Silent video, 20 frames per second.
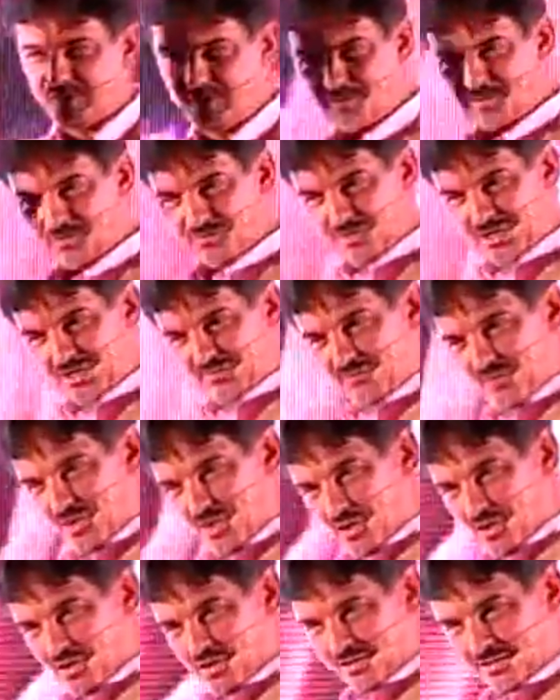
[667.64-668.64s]
people read
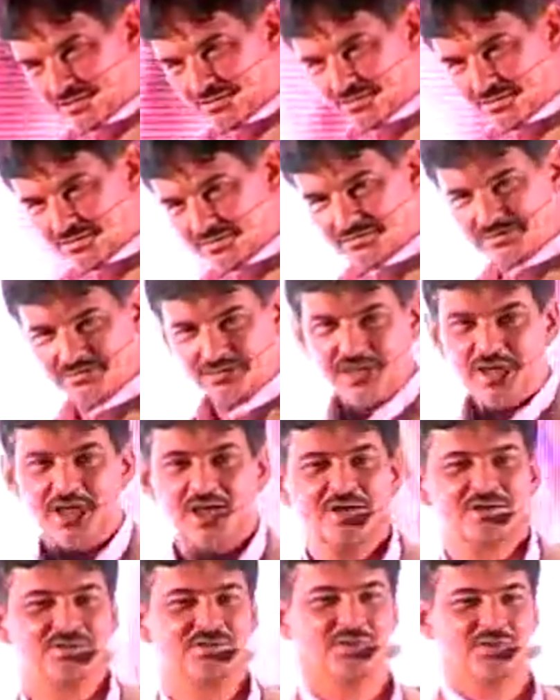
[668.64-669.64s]
Vogue. Huh?
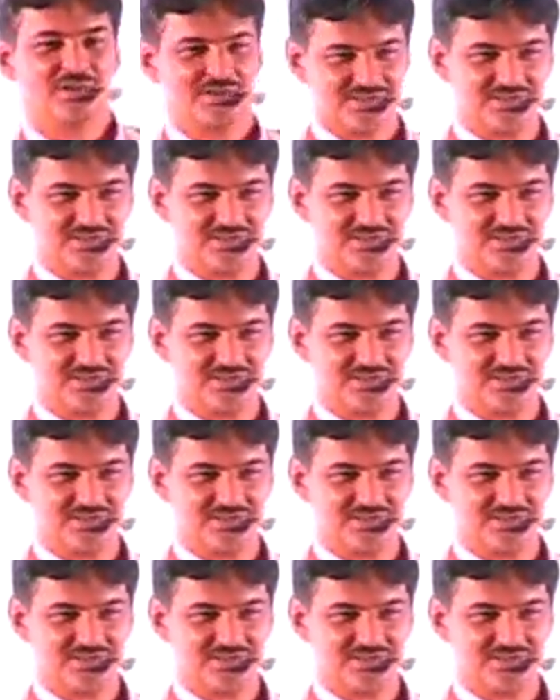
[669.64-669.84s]
So this